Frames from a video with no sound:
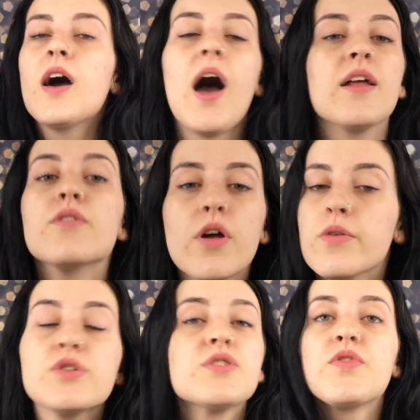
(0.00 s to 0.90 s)
I don't know, it
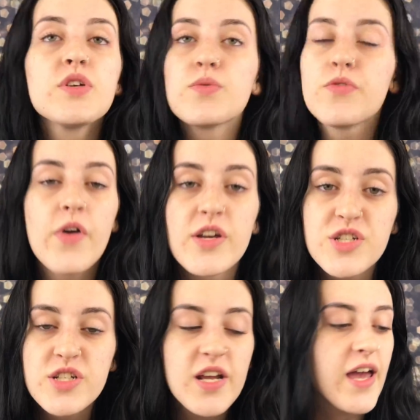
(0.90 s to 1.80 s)
just feels
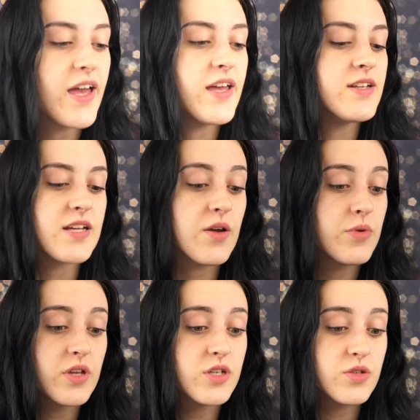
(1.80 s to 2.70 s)
refreshed, and I
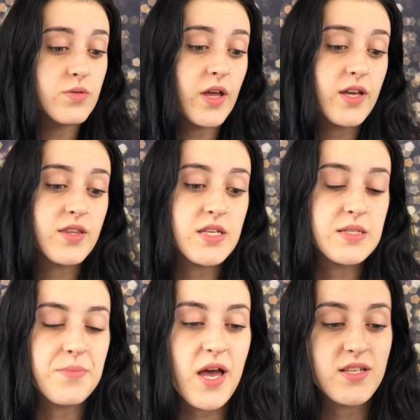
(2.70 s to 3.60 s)
really do like this
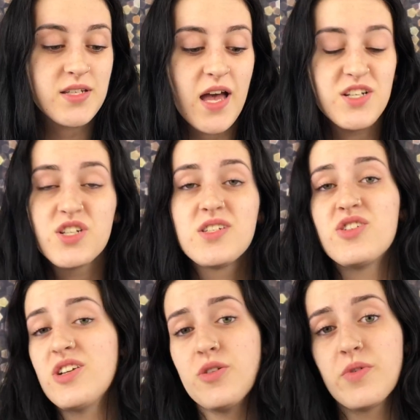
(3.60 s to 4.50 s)
mask. I just
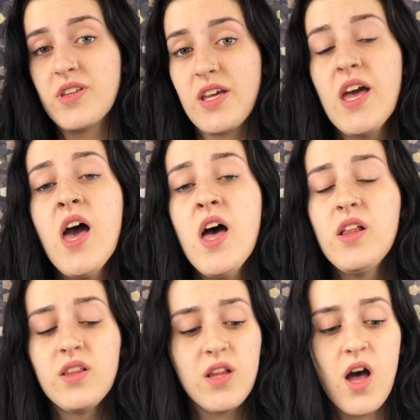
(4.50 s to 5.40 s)
genuinely
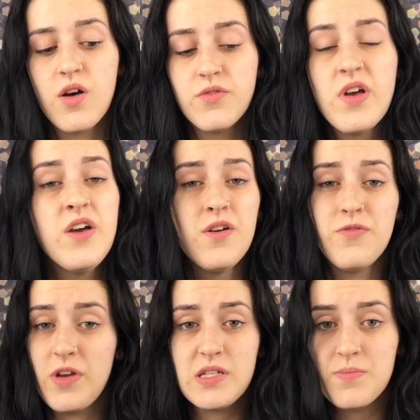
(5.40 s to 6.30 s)
love
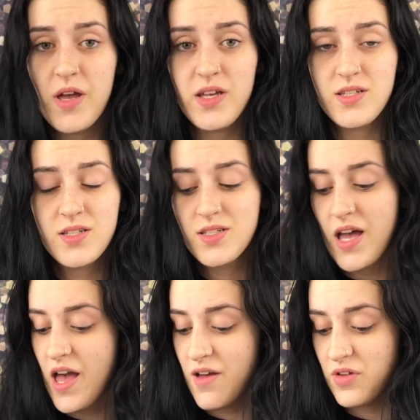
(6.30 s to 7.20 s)
face masks. I
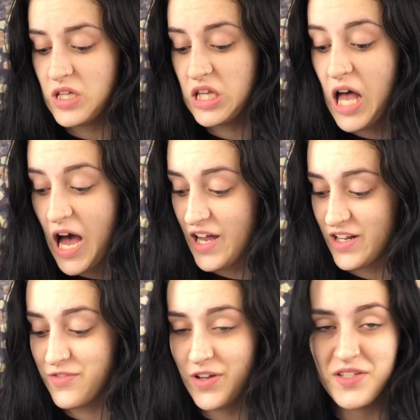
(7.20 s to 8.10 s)
have a lot
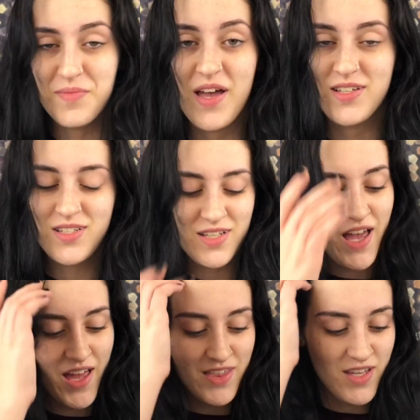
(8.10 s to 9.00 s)
of face masks,
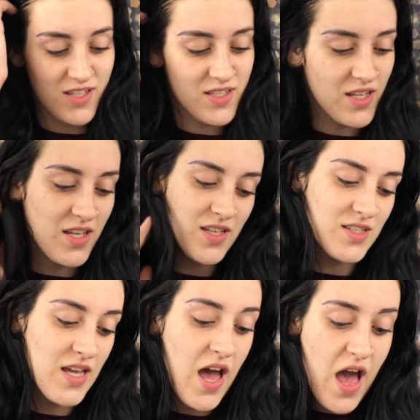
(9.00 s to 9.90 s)
and this
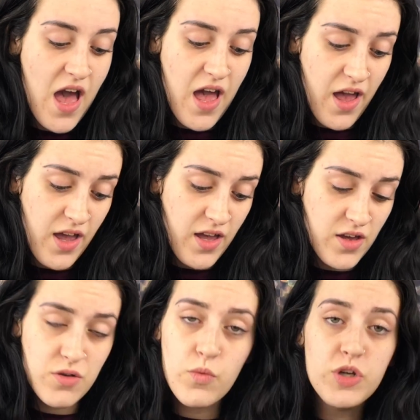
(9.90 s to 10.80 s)
is a
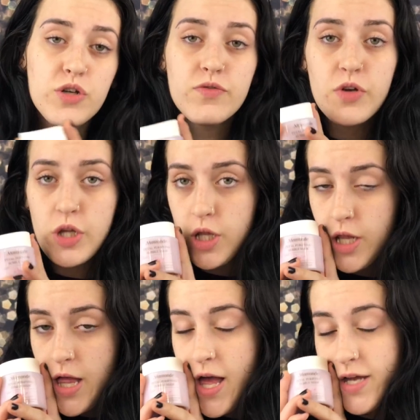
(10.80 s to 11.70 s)
wonderful
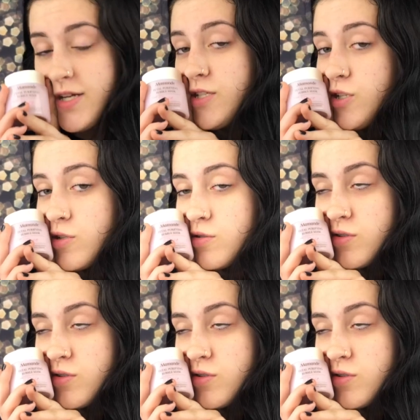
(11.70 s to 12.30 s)
addition